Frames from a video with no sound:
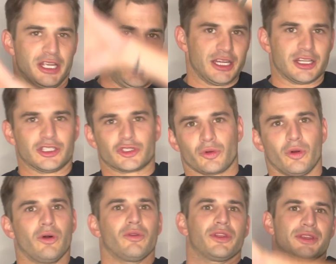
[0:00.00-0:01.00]
in
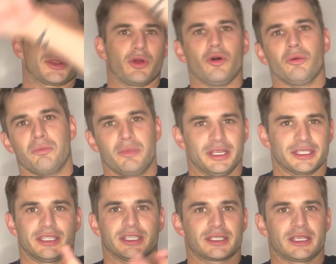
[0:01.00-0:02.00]
control of this whole
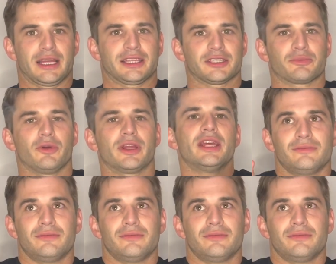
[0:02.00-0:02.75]
business at this point.